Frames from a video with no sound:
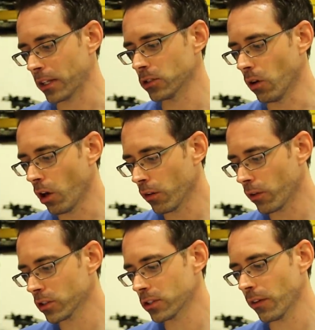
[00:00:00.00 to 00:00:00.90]
So all of
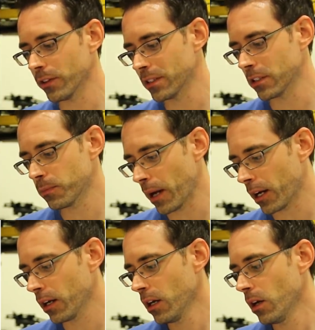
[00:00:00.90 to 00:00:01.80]
our stuff is in
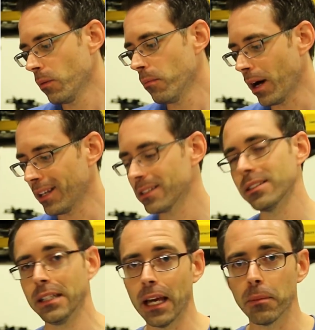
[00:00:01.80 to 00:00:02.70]
spec minus
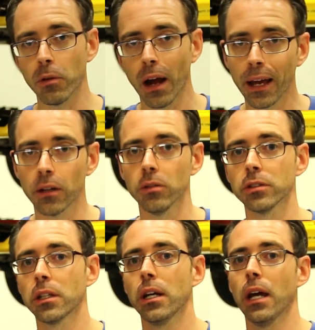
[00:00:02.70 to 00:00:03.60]
the camber angles,